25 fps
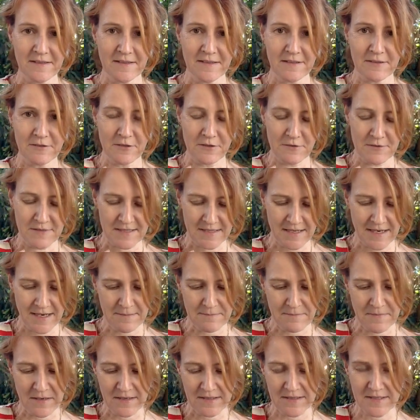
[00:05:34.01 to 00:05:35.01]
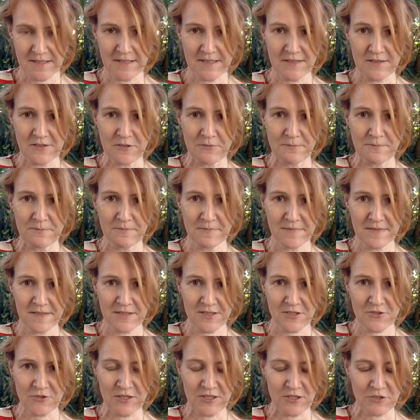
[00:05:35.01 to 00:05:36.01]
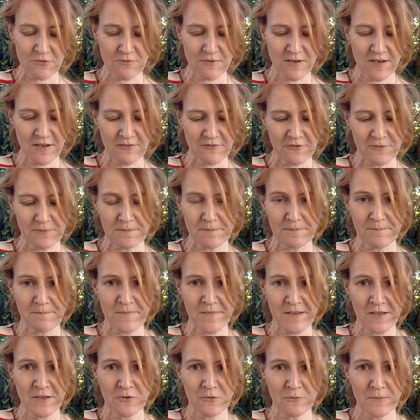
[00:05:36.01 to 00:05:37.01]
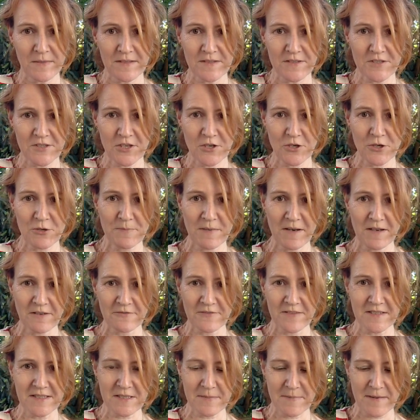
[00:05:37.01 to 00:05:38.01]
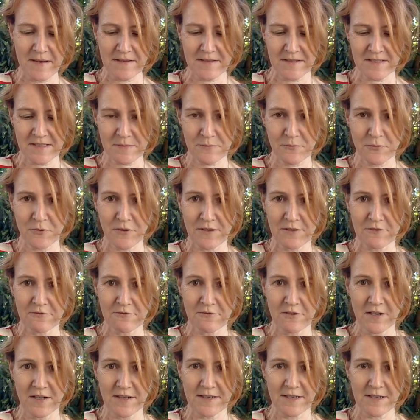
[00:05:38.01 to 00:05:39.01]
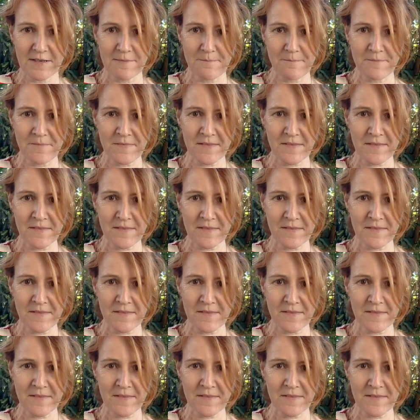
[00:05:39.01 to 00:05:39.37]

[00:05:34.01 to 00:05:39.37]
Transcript: I always cut mine to sort of stretch right from where the toe puff is, about this point, right up